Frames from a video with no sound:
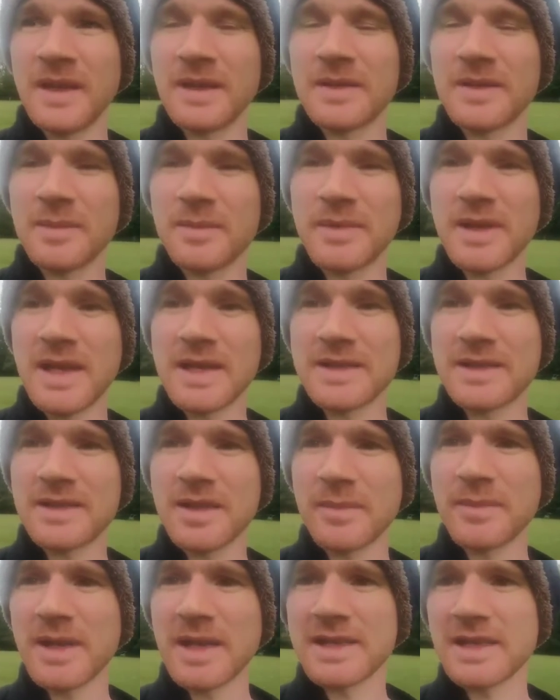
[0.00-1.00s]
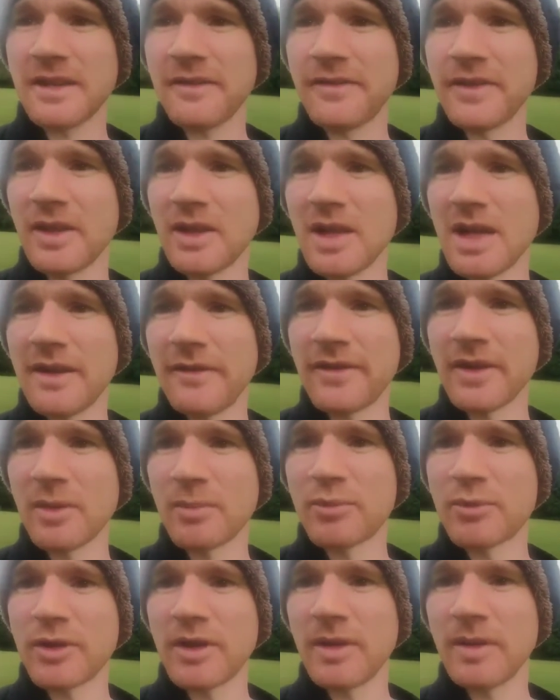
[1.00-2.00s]
yeah some days some days i feel i
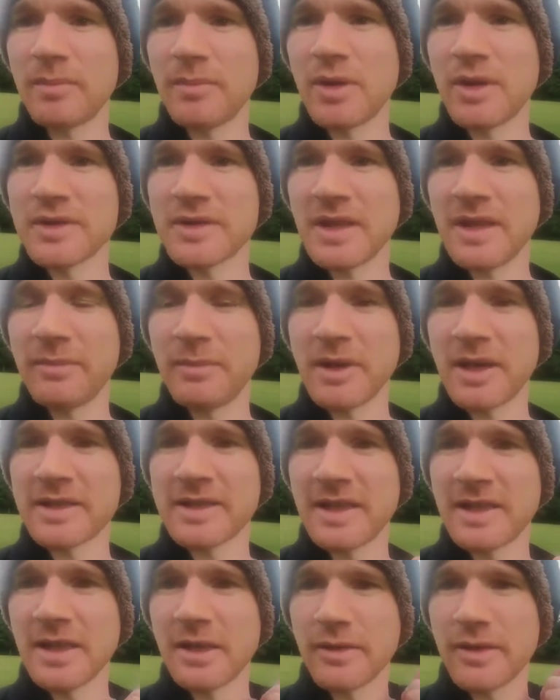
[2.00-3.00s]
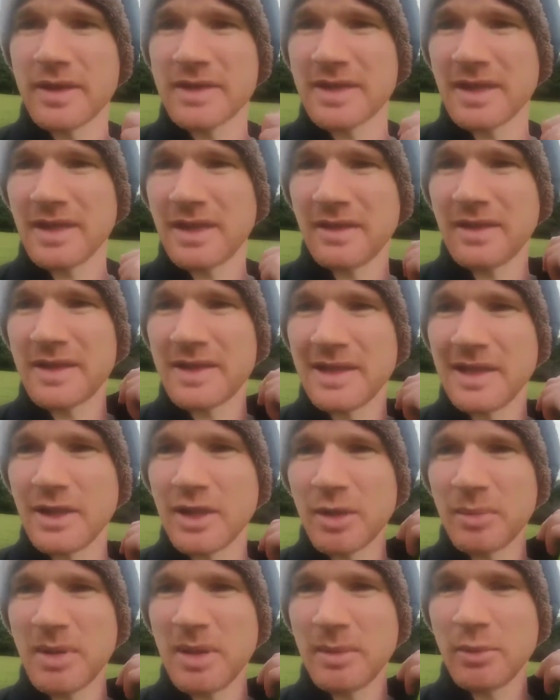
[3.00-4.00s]
feel pretty positive because i know there's a there's
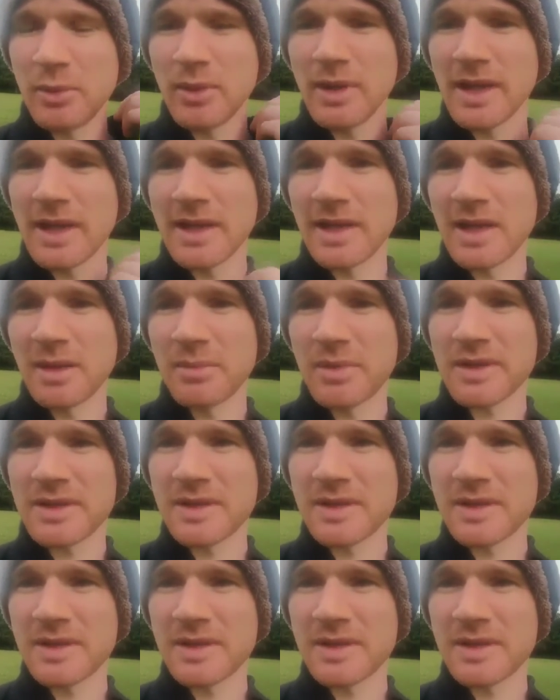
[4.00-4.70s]
a load of people waking